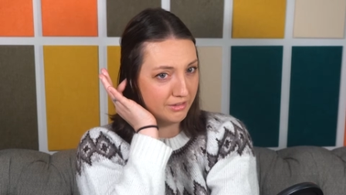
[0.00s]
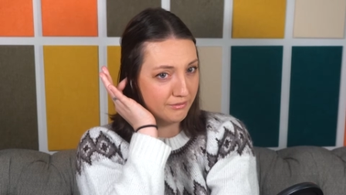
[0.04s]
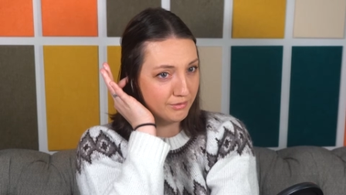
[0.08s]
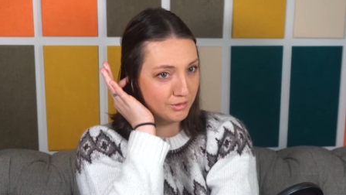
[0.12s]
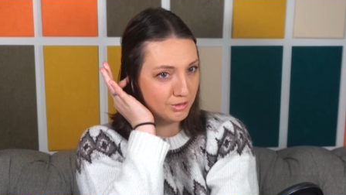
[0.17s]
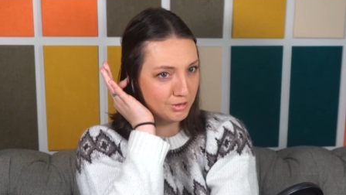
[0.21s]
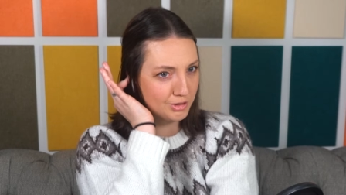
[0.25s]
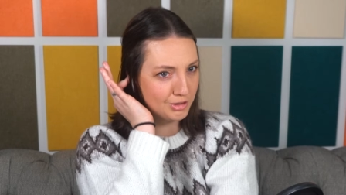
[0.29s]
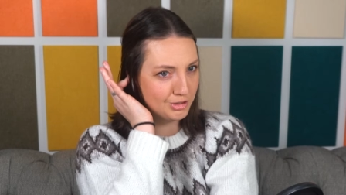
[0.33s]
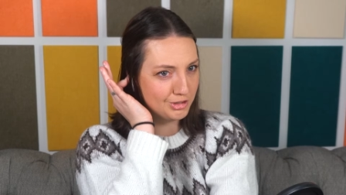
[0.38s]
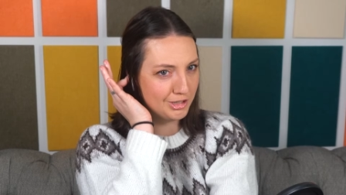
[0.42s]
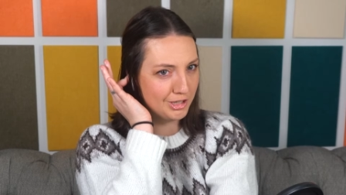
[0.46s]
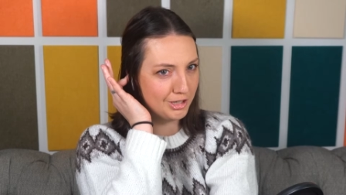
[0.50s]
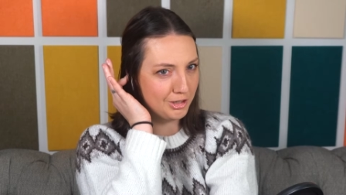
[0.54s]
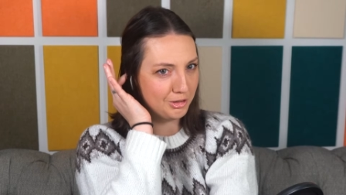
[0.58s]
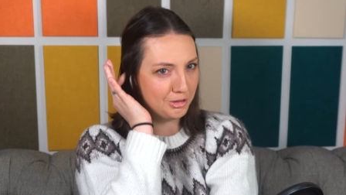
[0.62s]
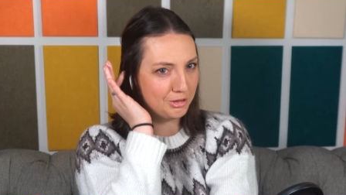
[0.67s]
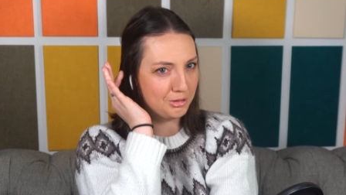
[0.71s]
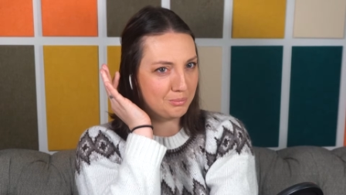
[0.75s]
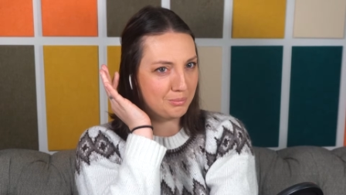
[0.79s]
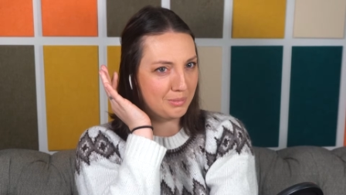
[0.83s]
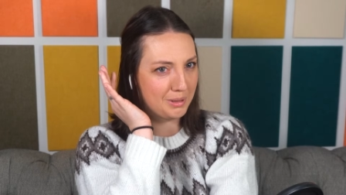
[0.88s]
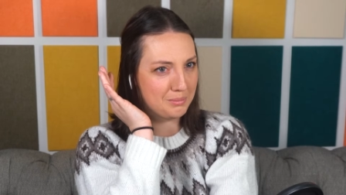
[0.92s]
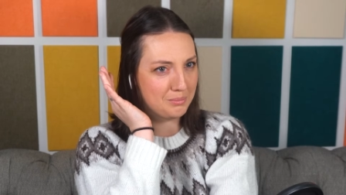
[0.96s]
If you just
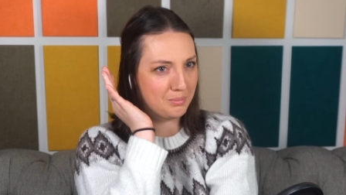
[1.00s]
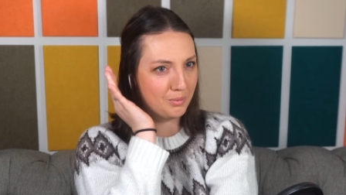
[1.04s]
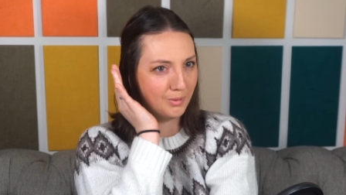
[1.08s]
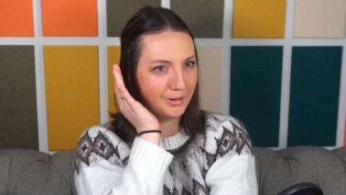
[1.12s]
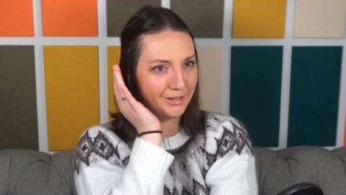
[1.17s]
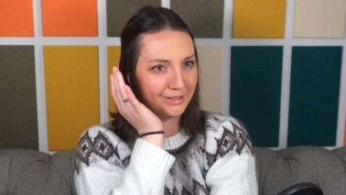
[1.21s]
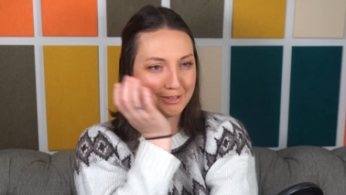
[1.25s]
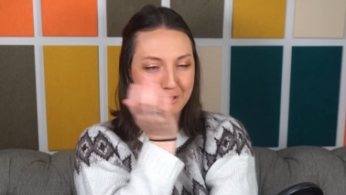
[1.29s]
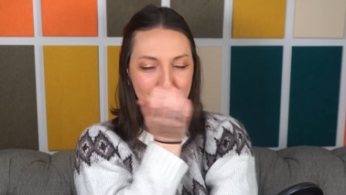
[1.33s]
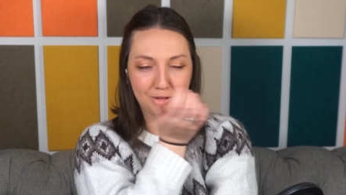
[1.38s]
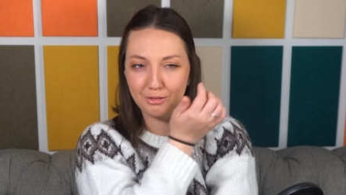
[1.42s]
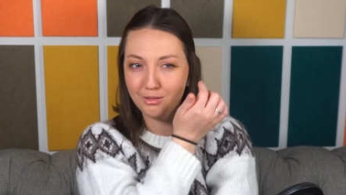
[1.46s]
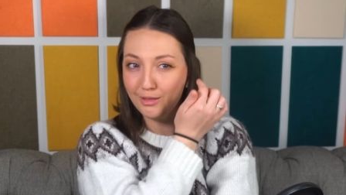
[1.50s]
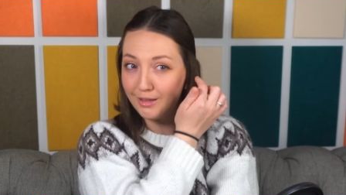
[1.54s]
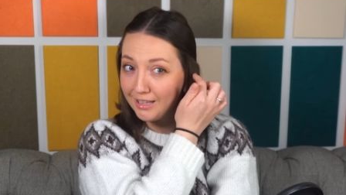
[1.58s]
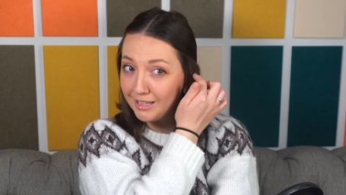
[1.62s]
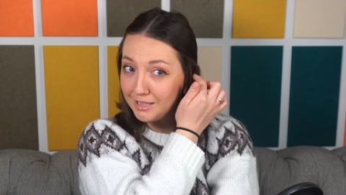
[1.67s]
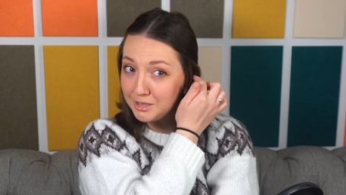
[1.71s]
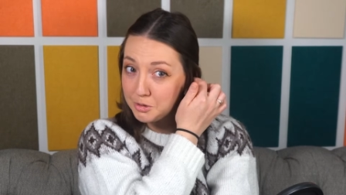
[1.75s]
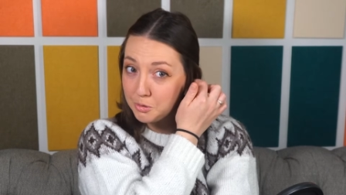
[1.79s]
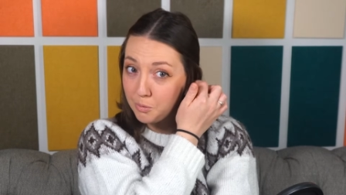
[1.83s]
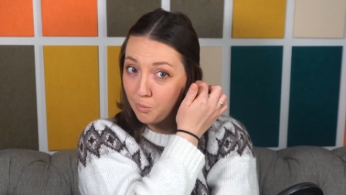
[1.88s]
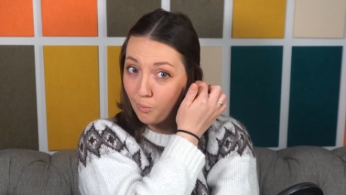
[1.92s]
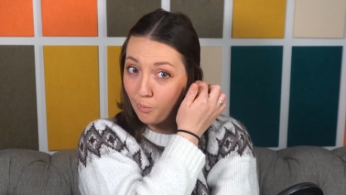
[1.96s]
killed my boy
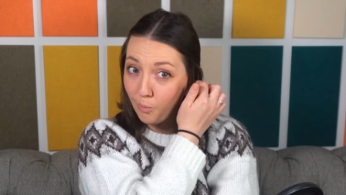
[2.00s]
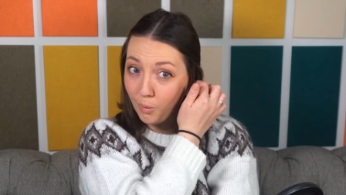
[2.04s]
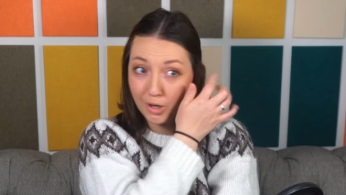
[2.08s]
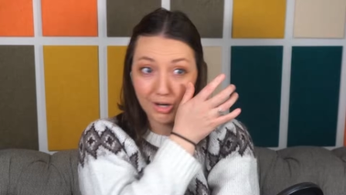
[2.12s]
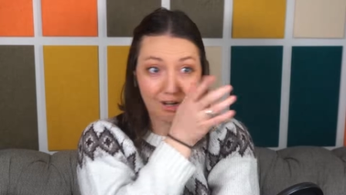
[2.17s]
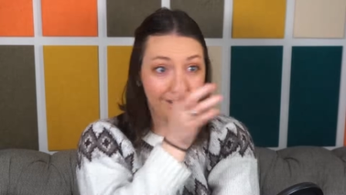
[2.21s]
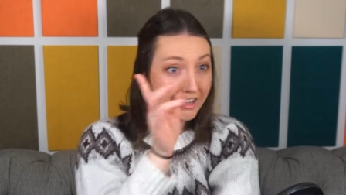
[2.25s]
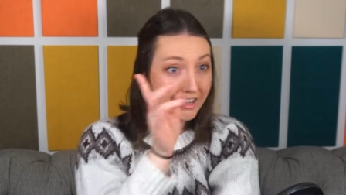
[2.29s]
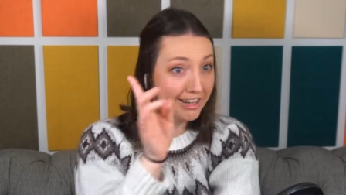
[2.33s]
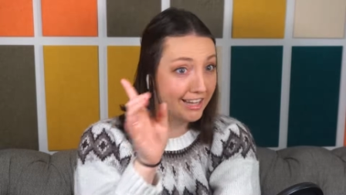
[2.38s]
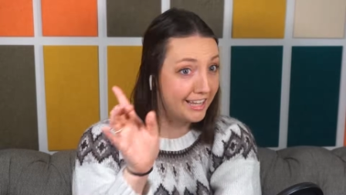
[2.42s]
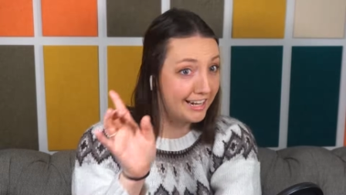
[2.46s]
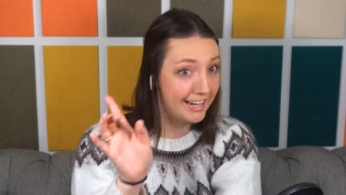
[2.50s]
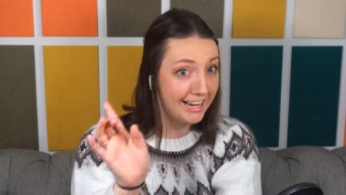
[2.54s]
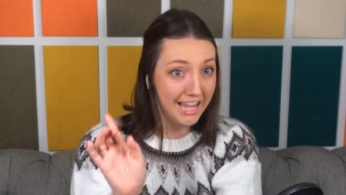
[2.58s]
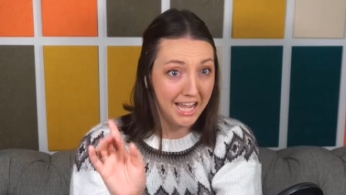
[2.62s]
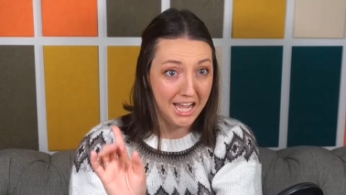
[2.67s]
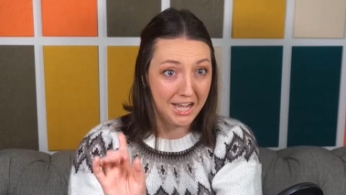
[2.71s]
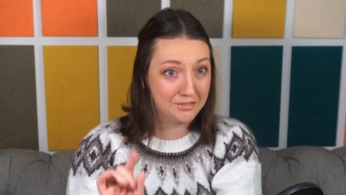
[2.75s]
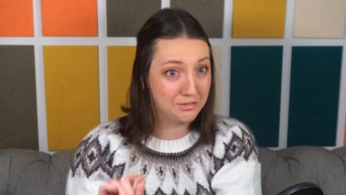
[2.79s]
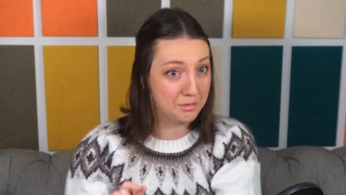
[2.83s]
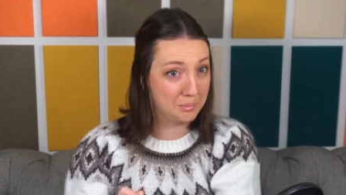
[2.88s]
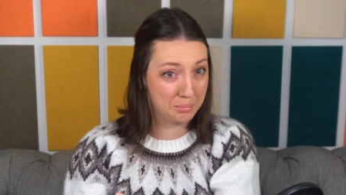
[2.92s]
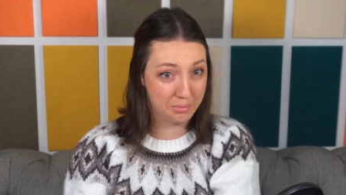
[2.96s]
Toothless, we're gonna
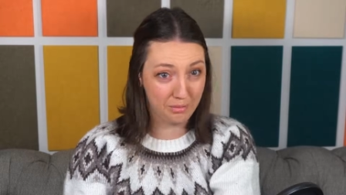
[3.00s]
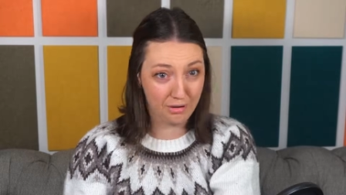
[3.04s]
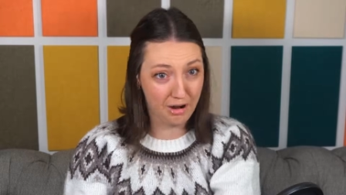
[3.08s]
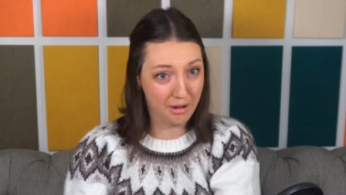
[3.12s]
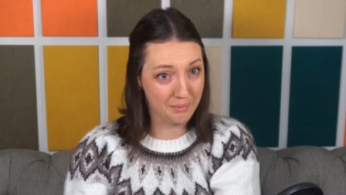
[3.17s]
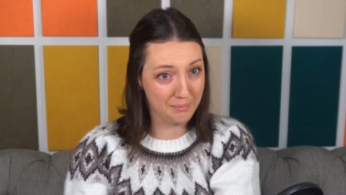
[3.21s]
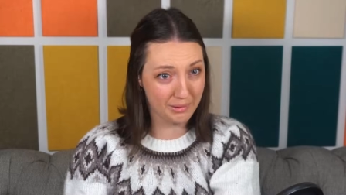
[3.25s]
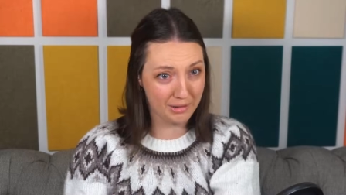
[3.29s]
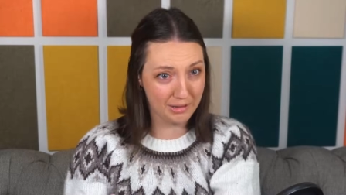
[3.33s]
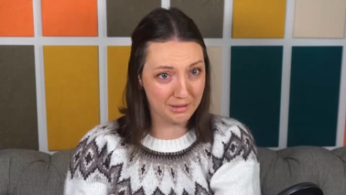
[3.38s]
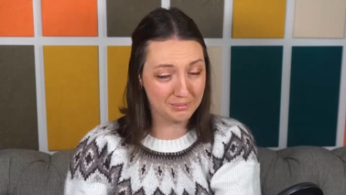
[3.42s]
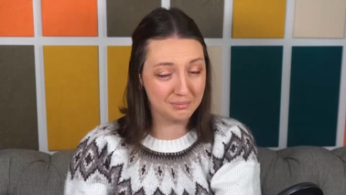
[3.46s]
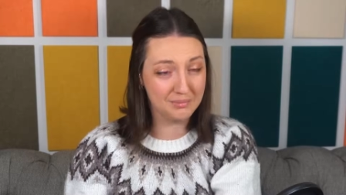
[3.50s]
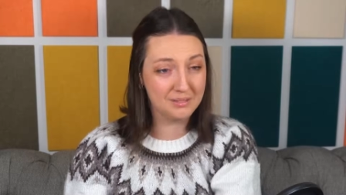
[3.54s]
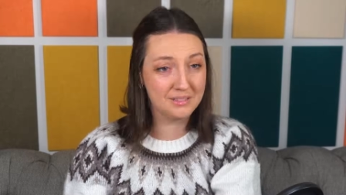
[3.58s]
have a problem.